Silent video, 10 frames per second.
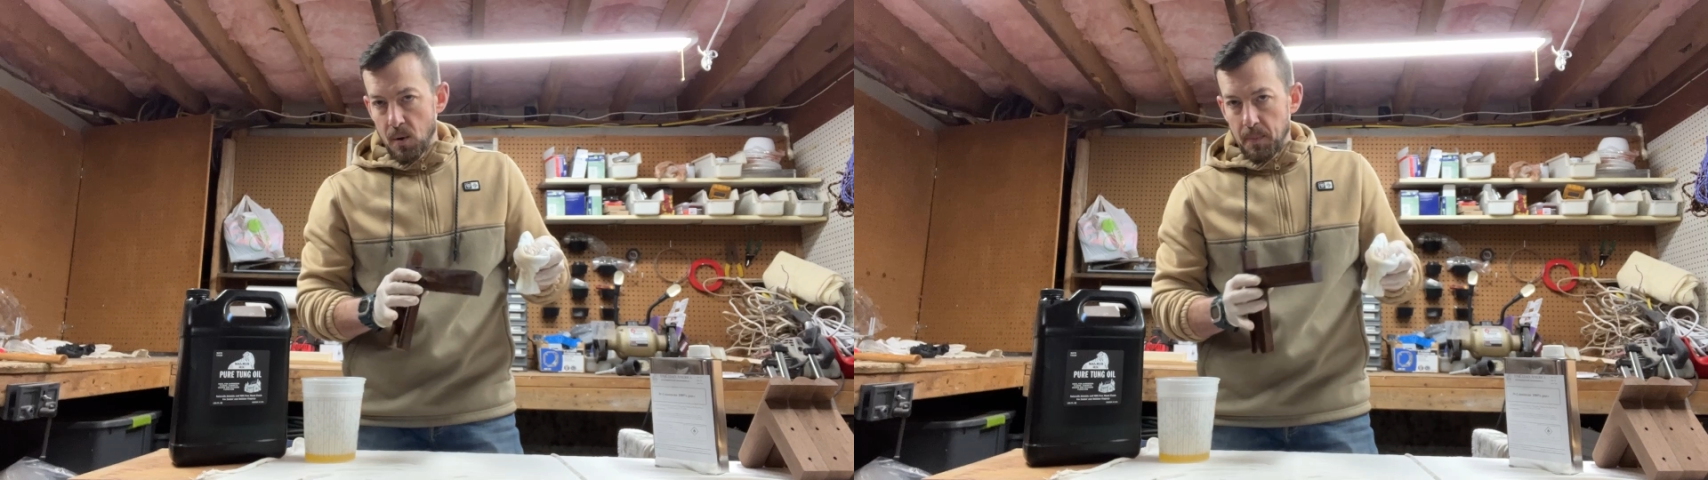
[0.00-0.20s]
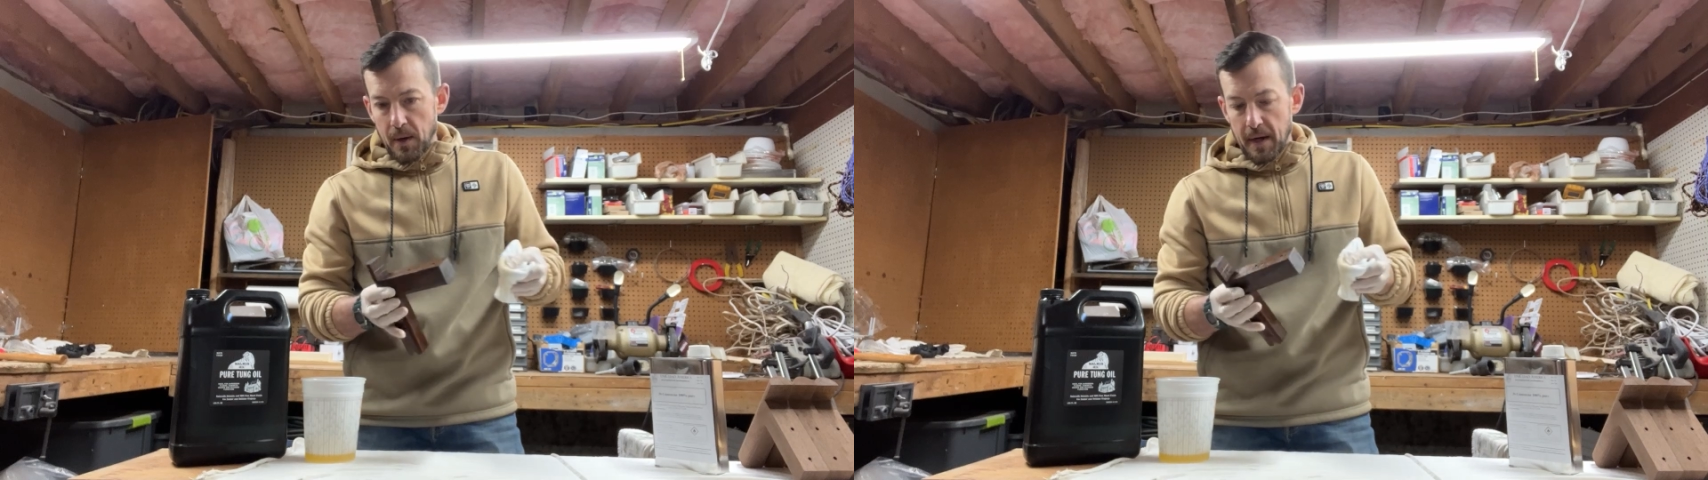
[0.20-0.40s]

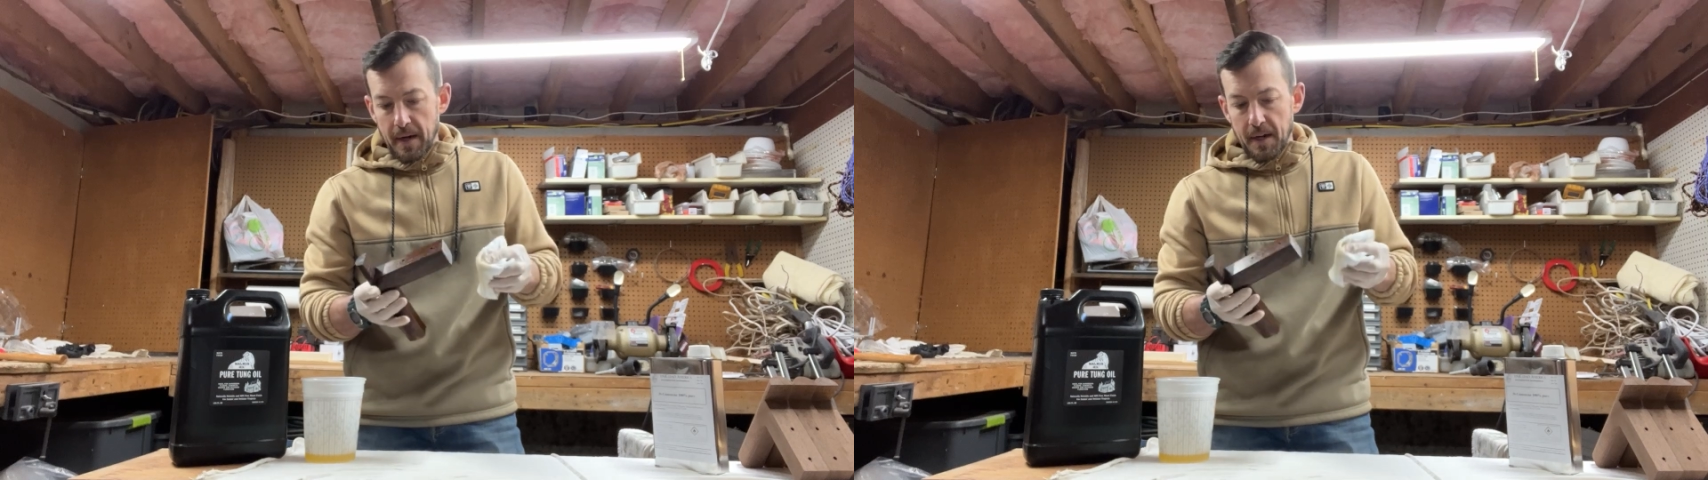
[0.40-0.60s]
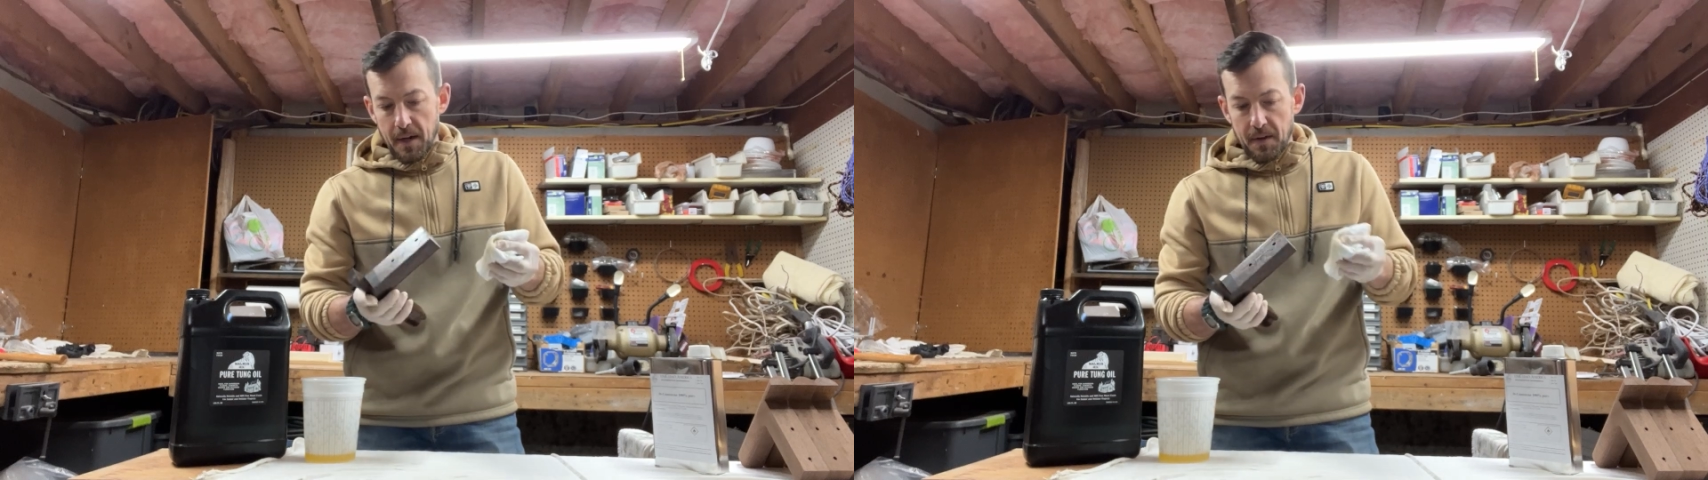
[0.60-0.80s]

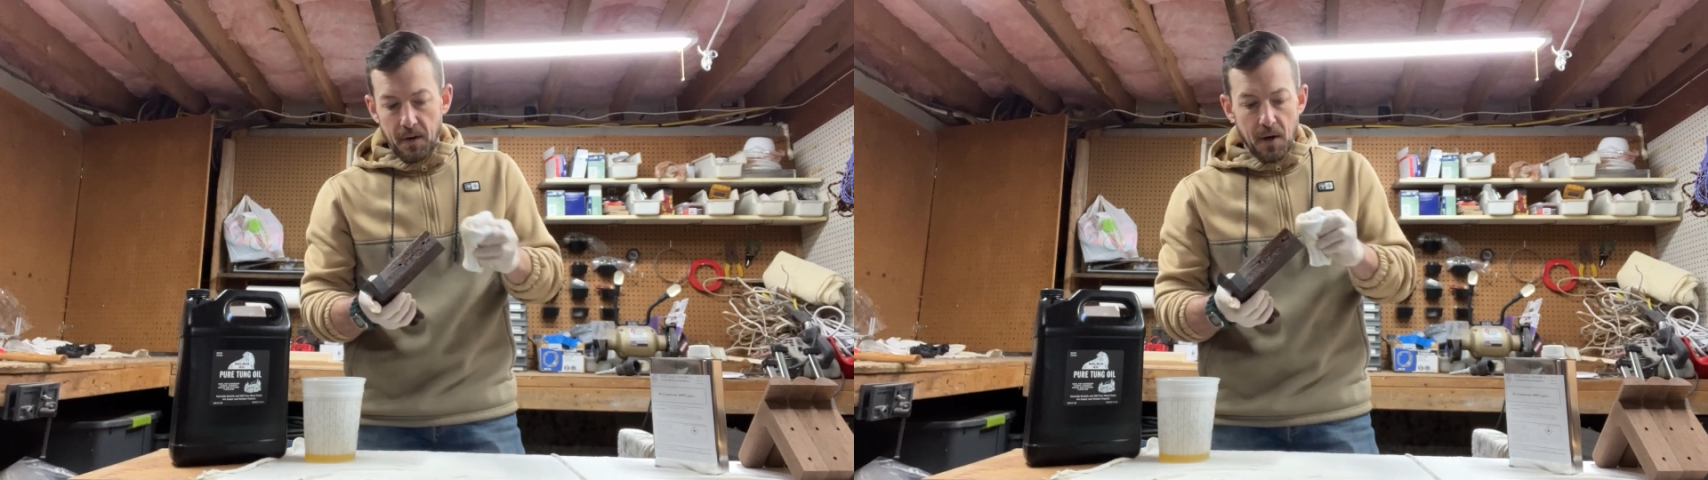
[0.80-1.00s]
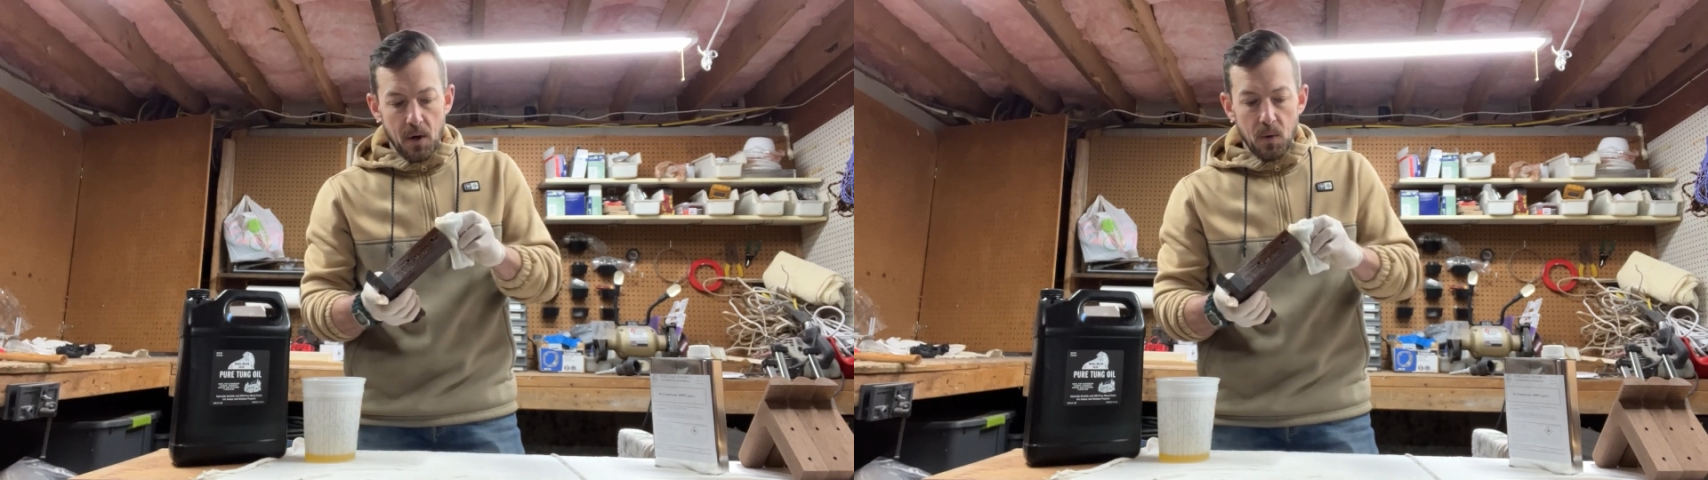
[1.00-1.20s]
applying another
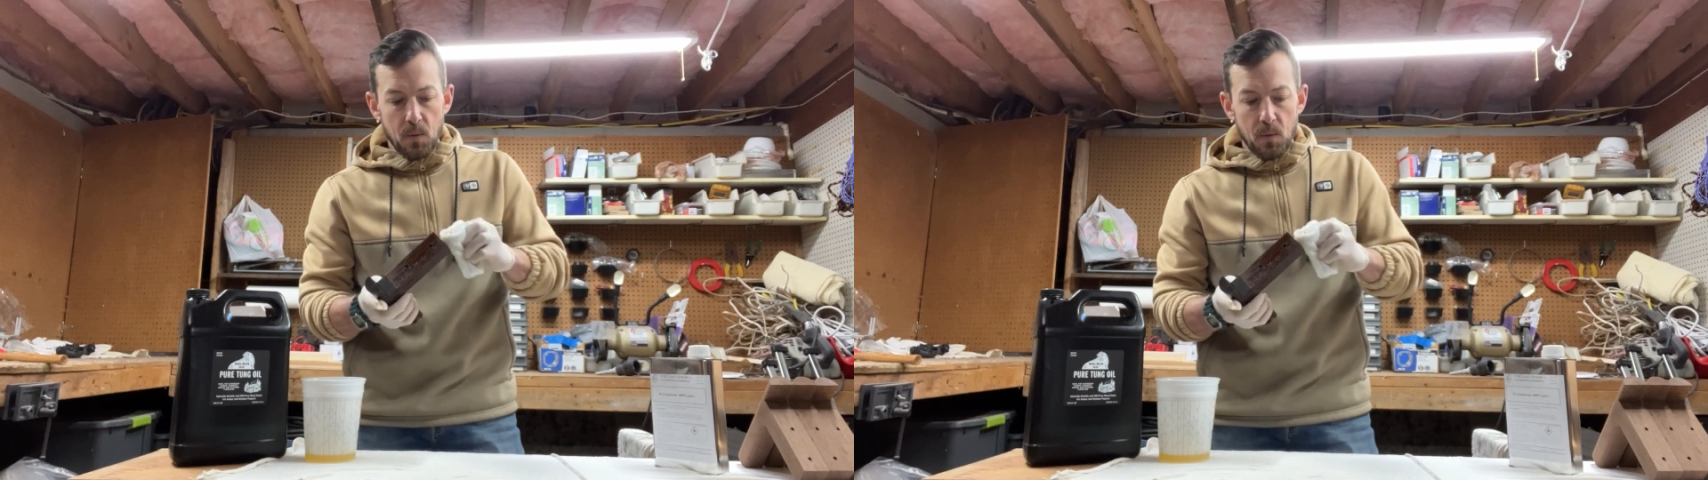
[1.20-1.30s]
coat,